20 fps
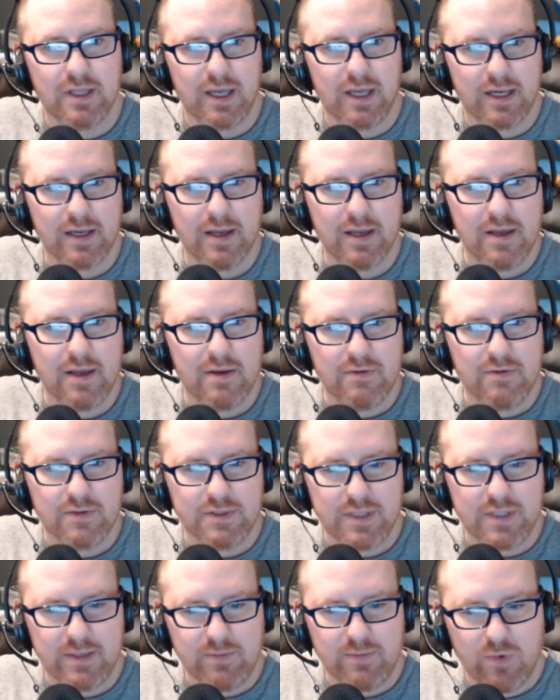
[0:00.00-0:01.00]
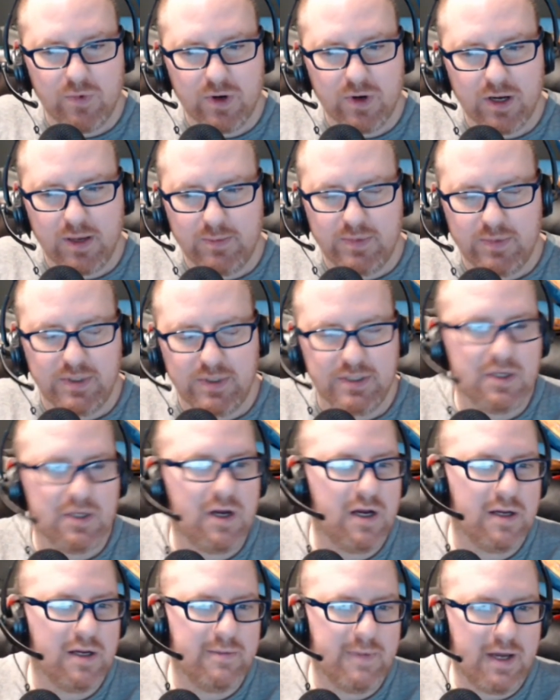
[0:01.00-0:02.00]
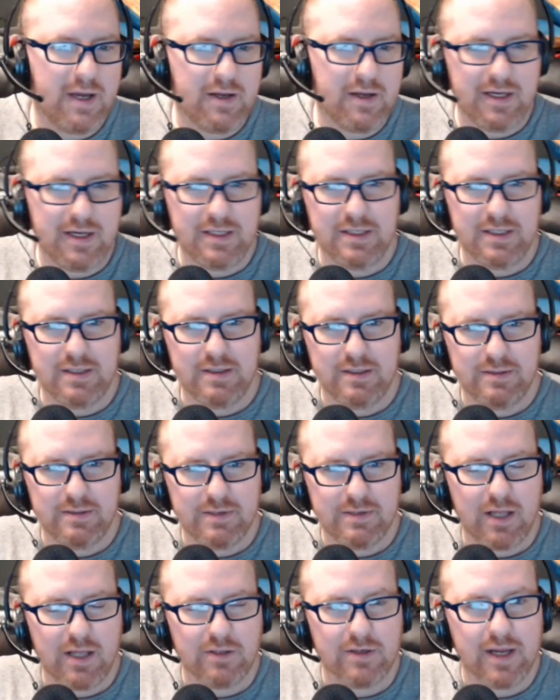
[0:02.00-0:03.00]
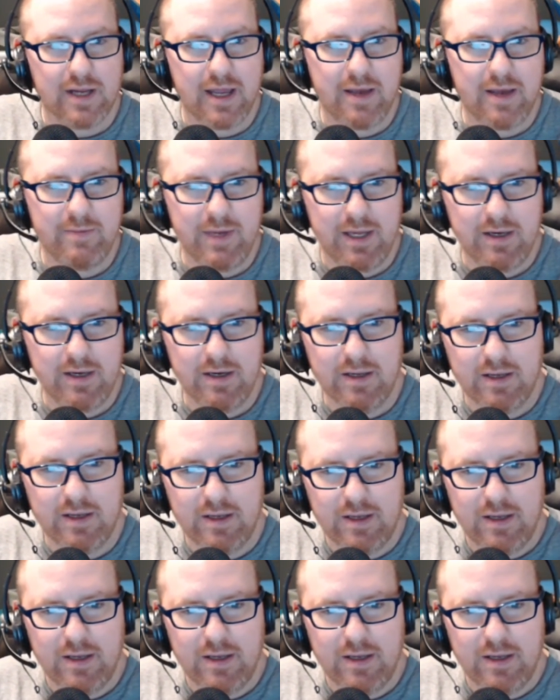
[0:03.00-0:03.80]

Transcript: Like we're seeing more companies talk about and color gamut